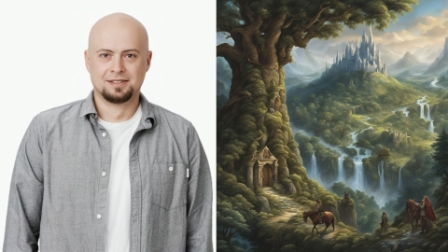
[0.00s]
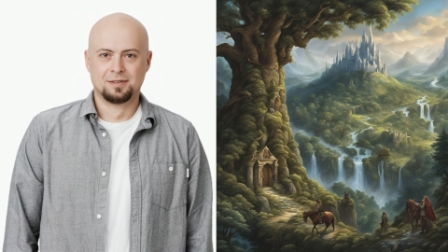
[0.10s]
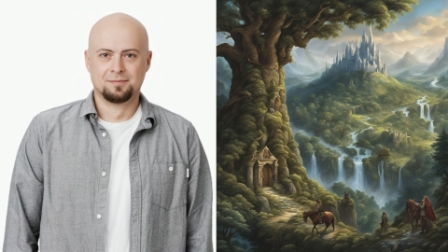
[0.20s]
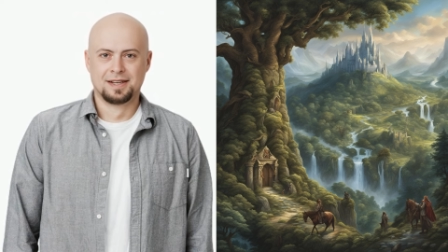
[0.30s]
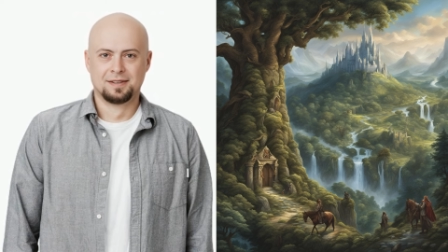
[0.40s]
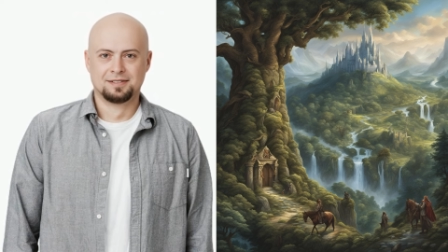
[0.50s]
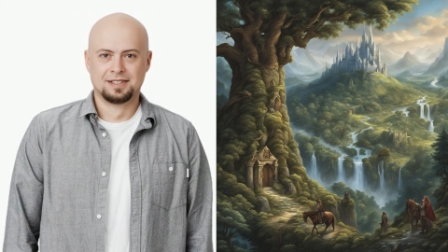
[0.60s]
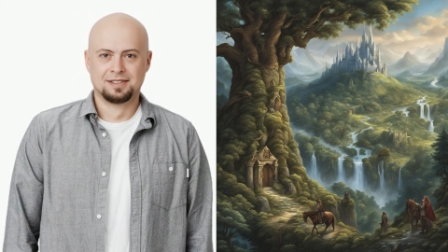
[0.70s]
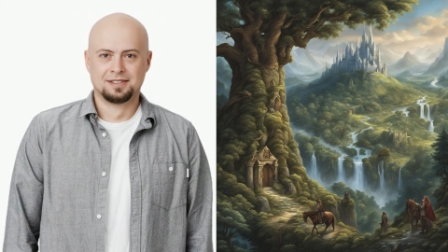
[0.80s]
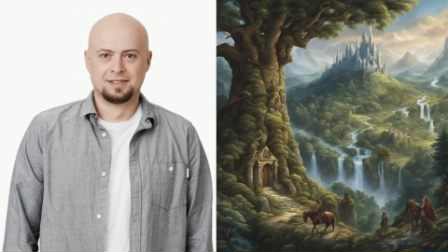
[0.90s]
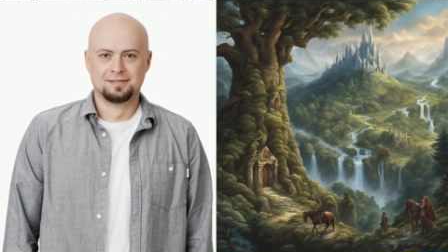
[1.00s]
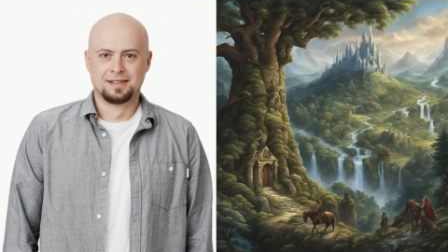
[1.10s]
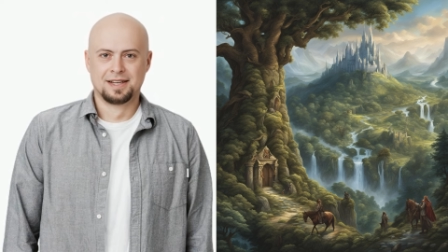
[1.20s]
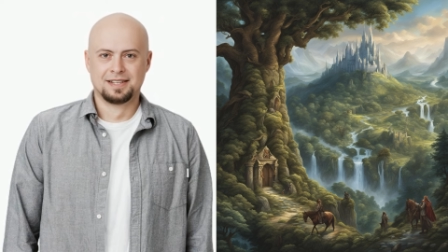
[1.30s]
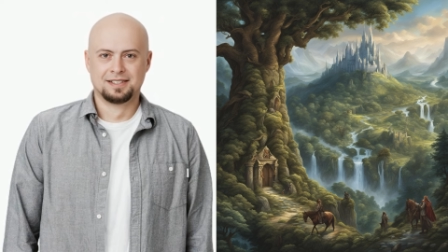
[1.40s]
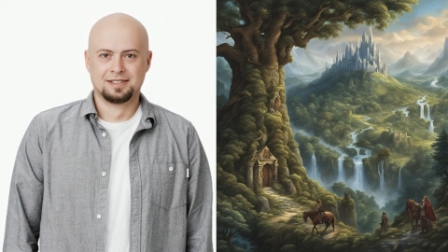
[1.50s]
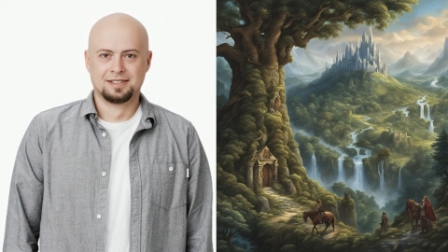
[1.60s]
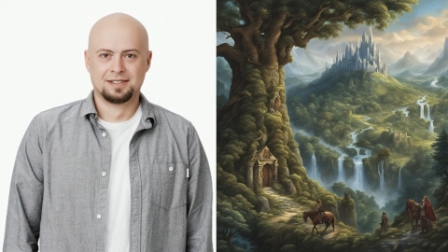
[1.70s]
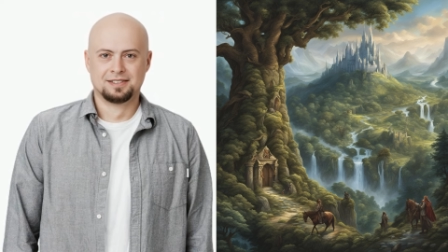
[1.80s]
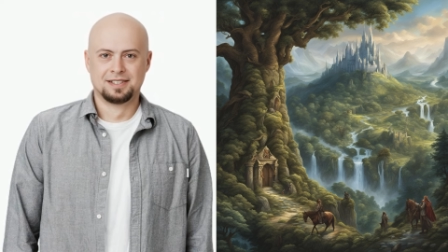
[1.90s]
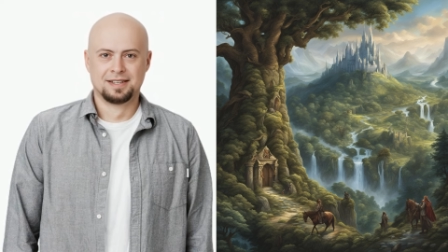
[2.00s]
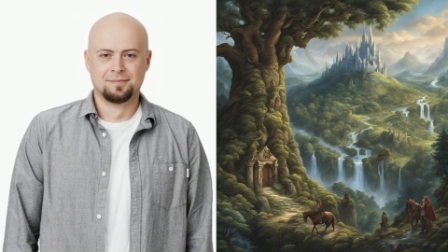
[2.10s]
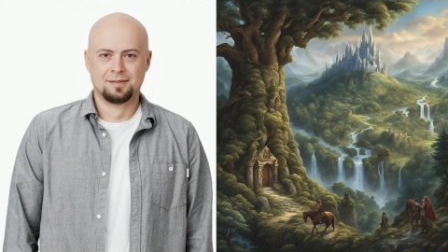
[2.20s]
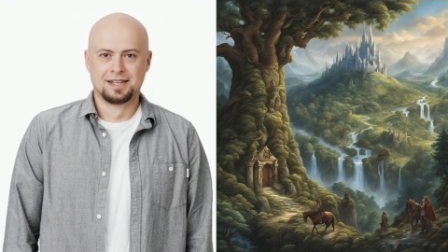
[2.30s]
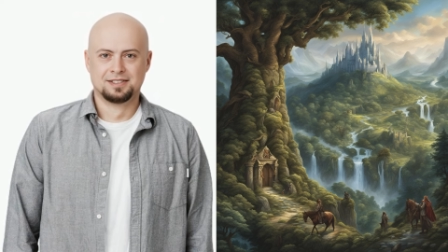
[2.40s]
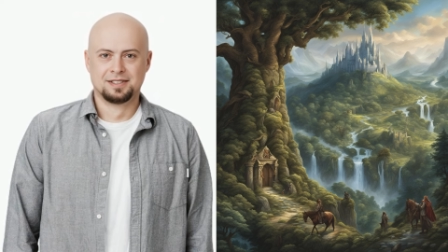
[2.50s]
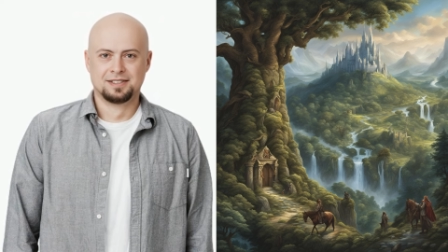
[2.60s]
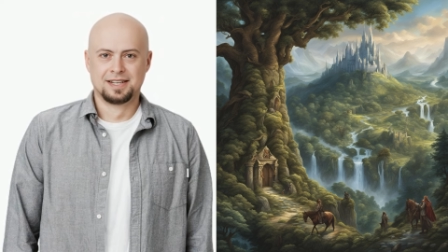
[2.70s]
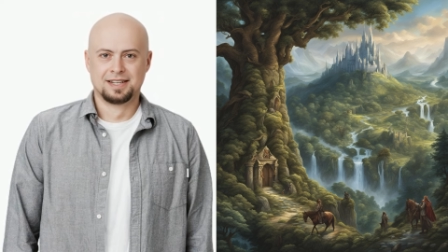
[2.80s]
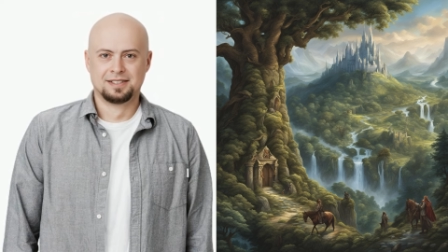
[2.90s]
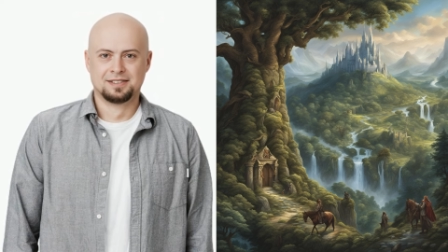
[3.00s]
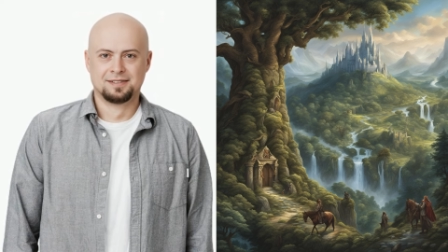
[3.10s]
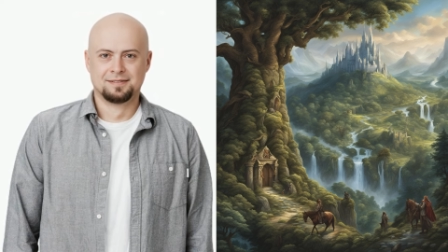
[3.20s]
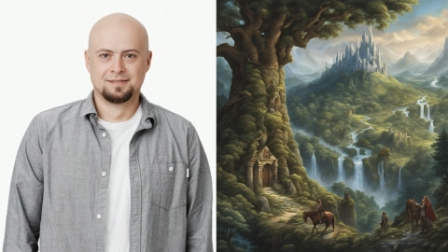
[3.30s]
through mountains and valleys that had seen better days.